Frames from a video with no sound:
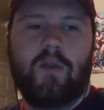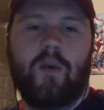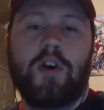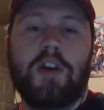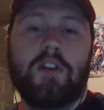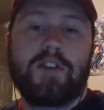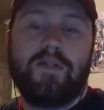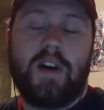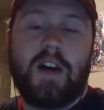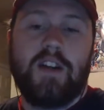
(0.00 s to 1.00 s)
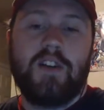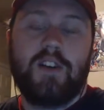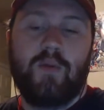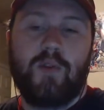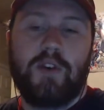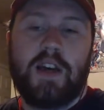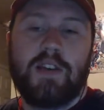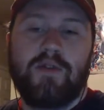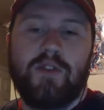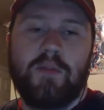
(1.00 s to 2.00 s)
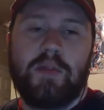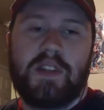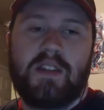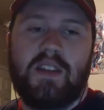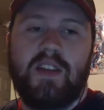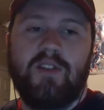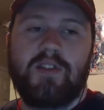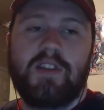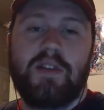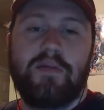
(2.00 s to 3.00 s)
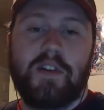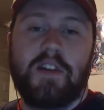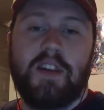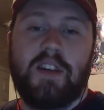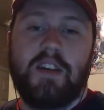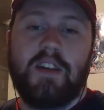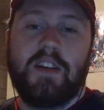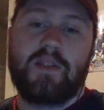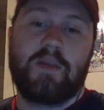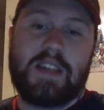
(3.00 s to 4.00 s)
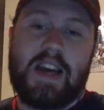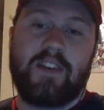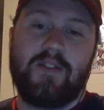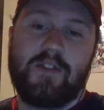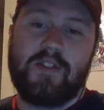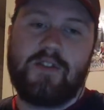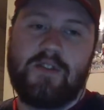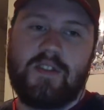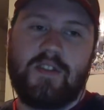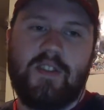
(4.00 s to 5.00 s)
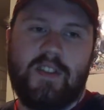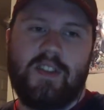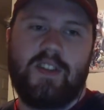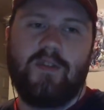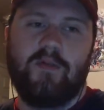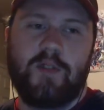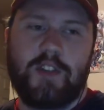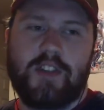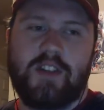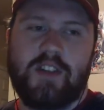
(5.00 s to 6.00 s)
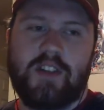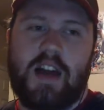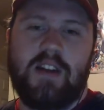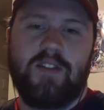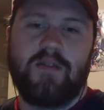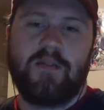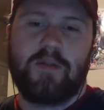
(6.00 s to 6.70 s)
Well, he looks fine here, and we'll get to it, but he looks different in the spectacular issues, which I thought was